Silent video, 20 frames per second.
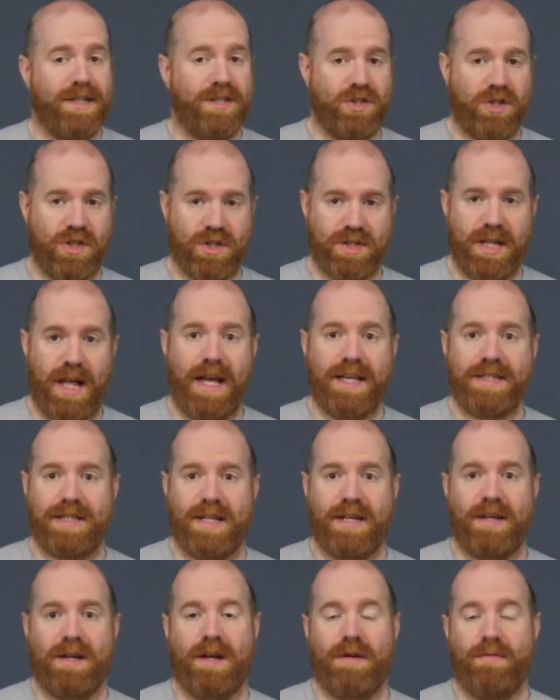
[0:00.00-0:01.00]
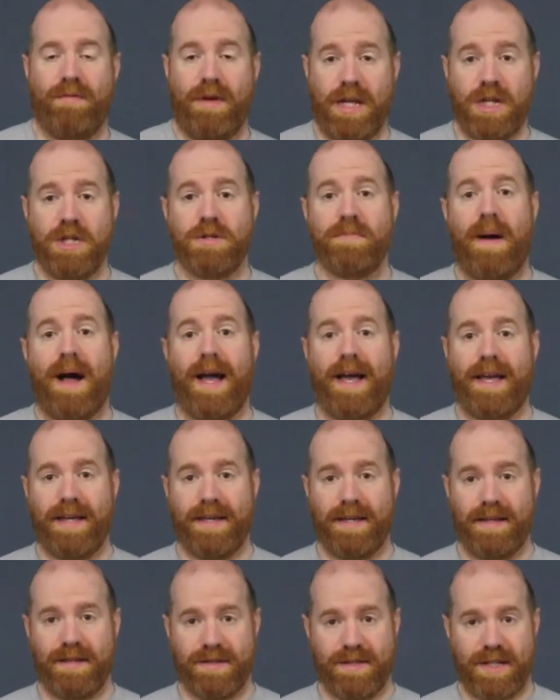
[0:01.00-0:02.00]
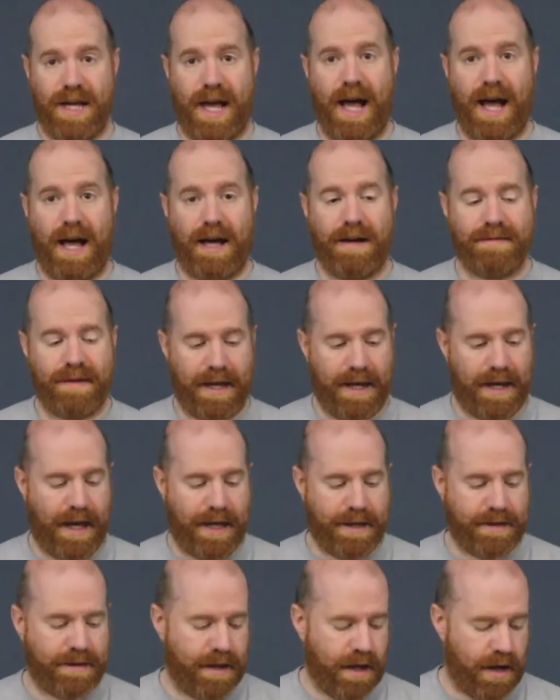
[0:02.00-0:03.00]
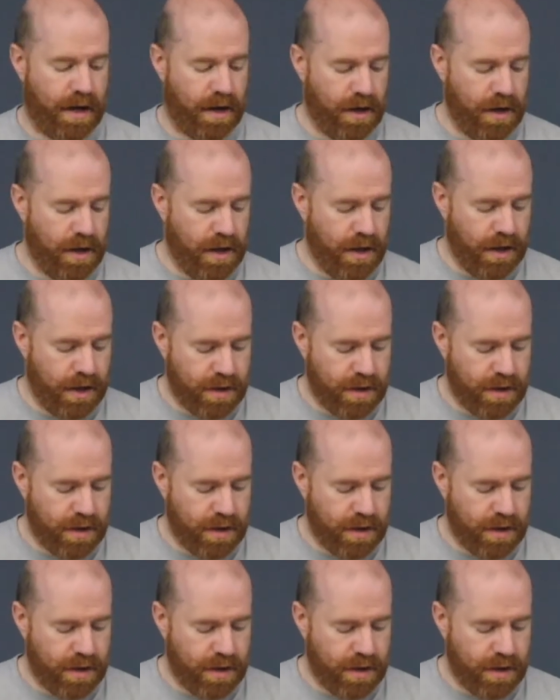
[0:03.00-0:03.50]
just as a range bag to have a light there.